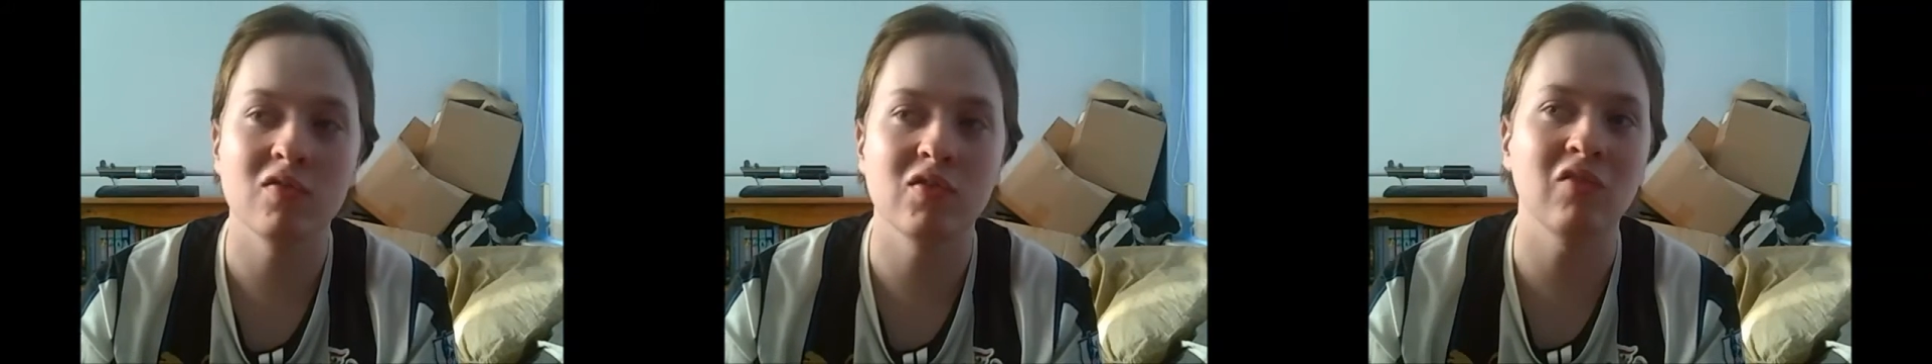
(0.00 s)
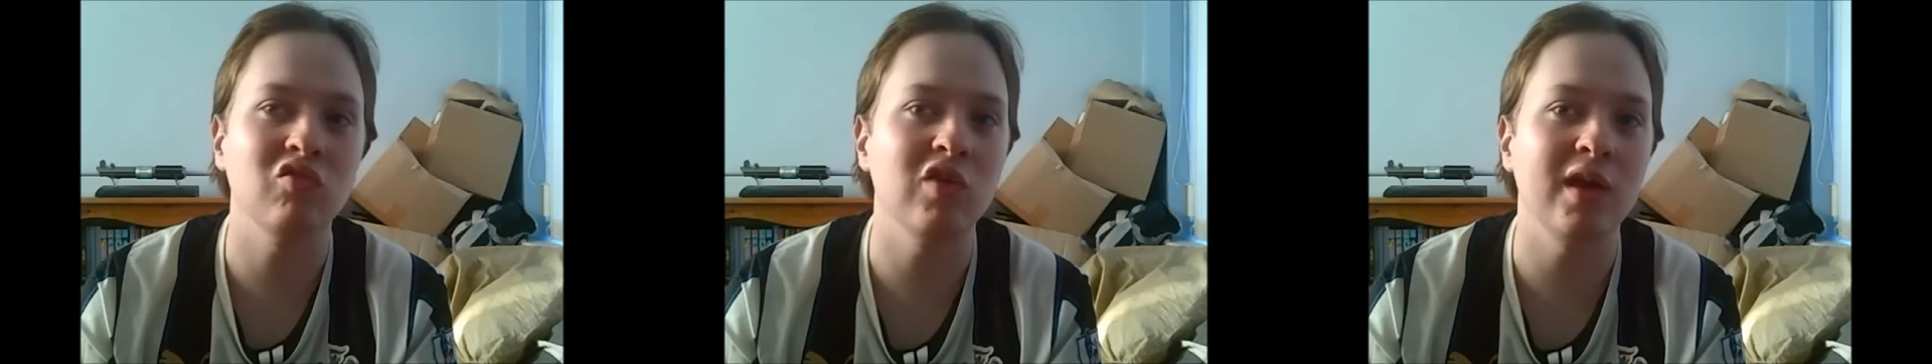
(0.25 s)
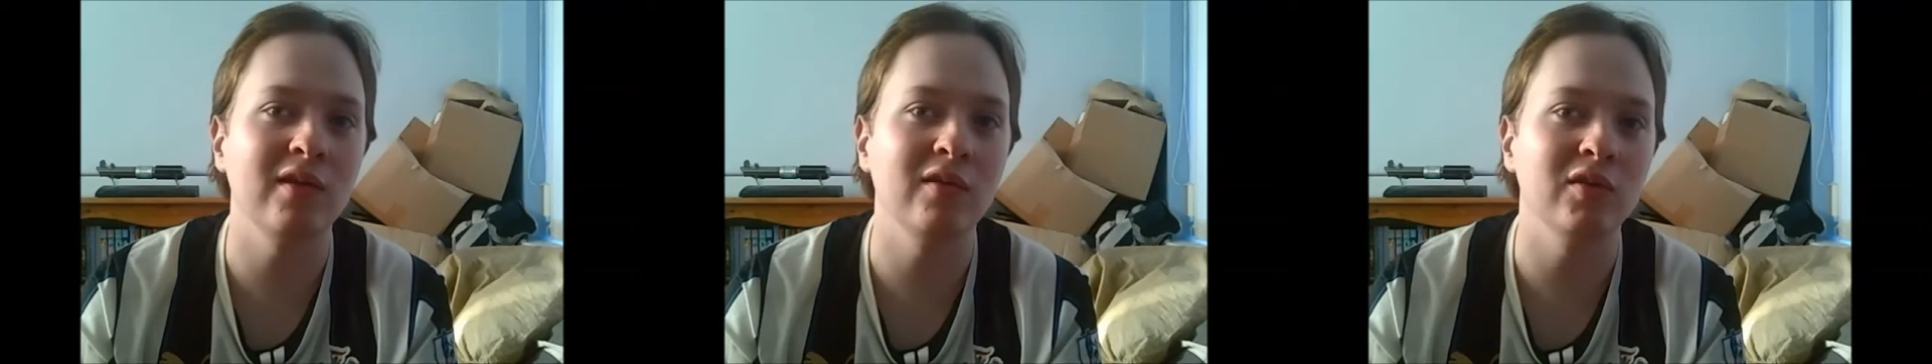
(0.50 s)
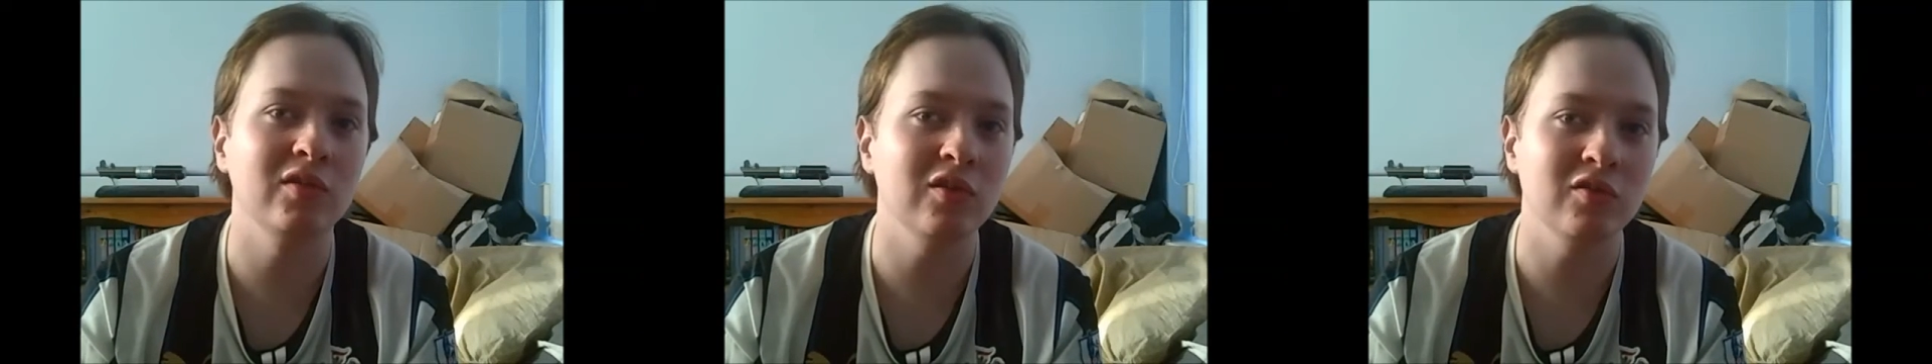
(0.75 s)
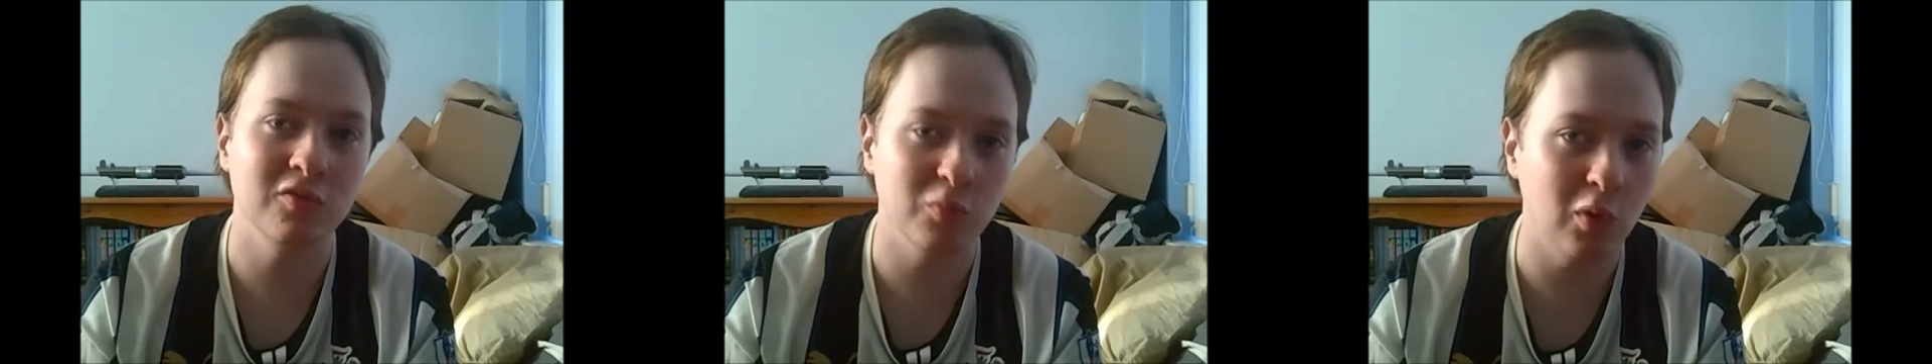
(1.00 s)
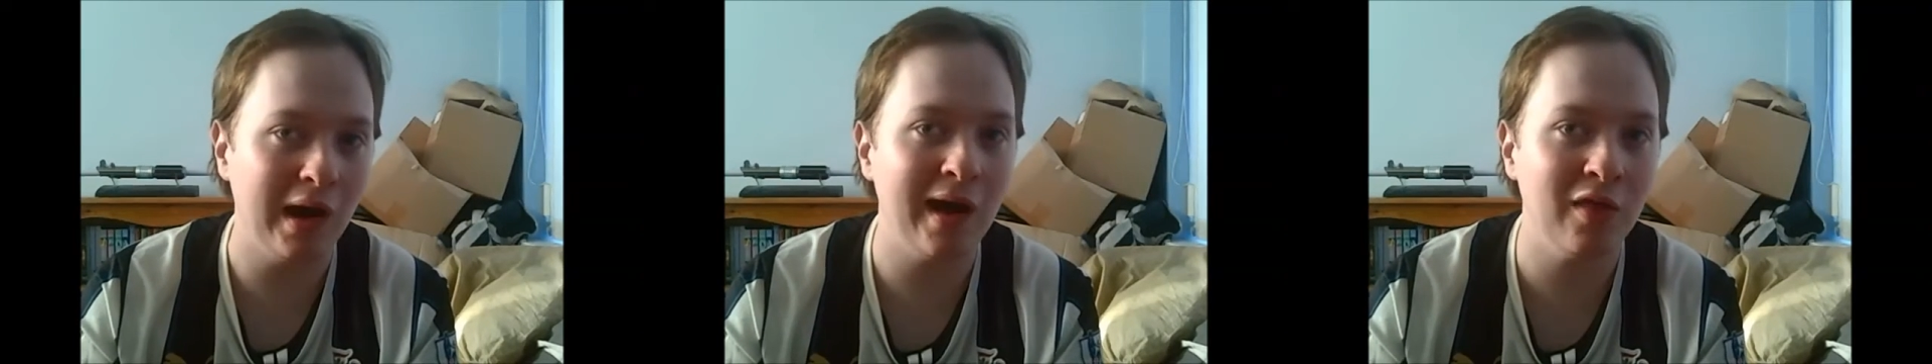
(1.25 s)
That's the end of it. This is
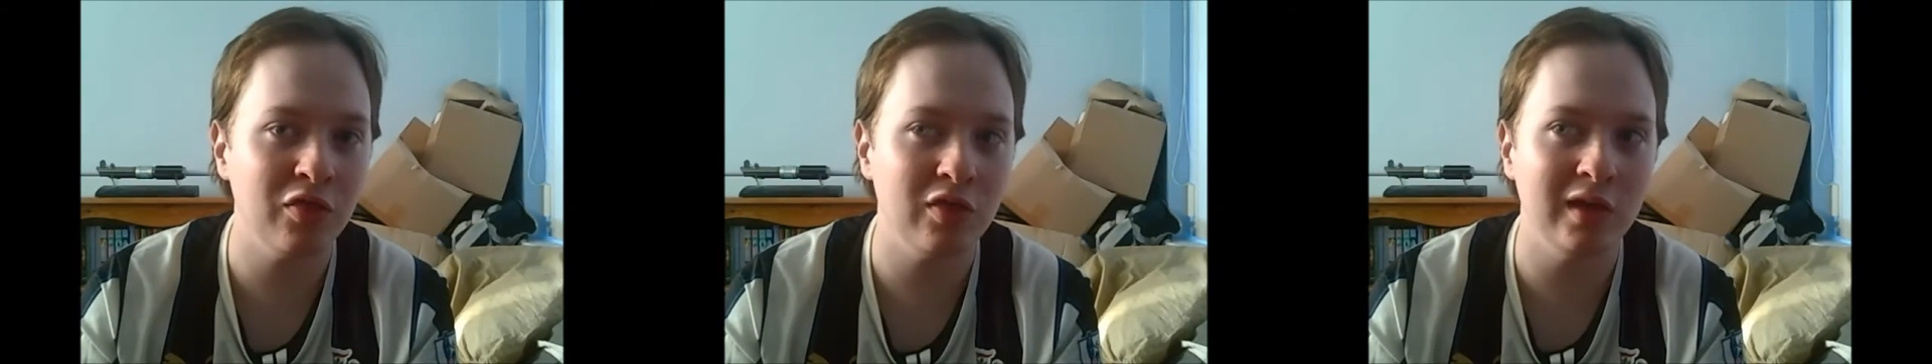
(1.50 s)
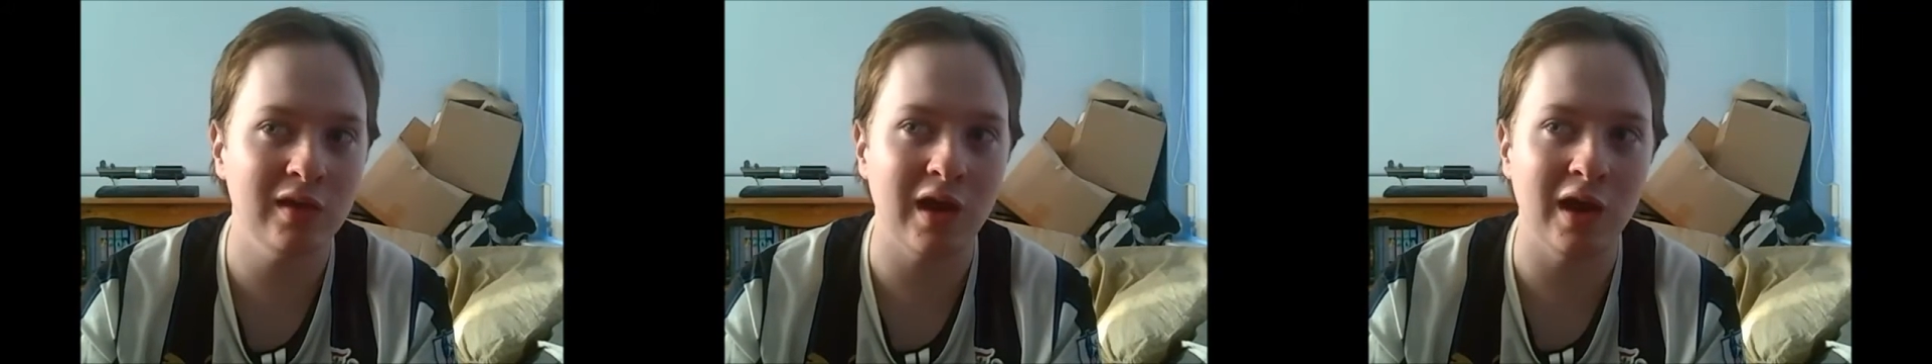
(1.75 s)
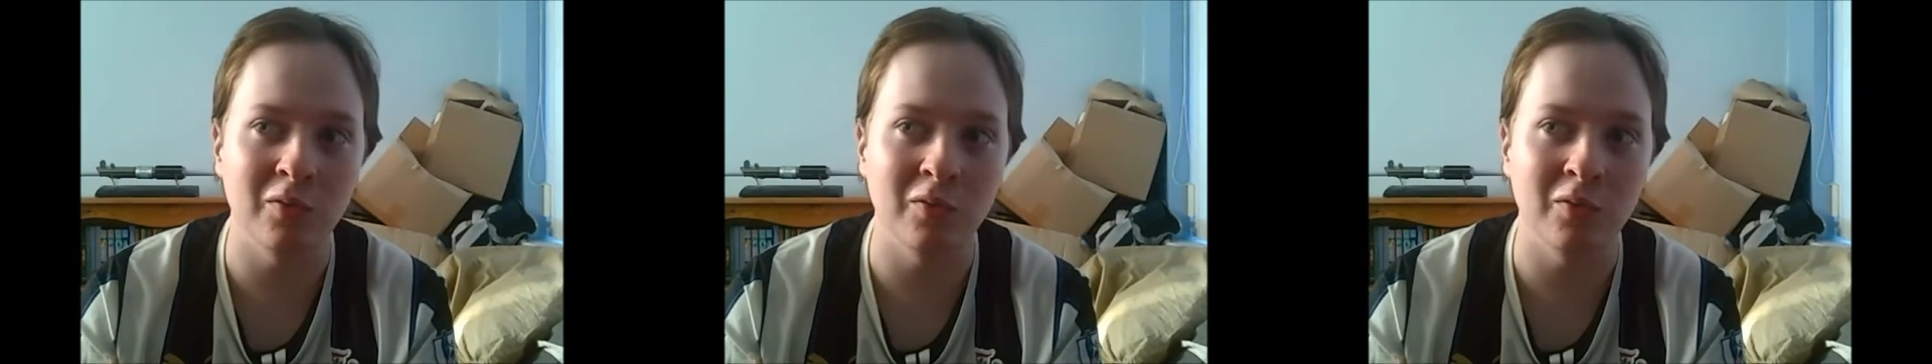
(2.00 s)
what I think.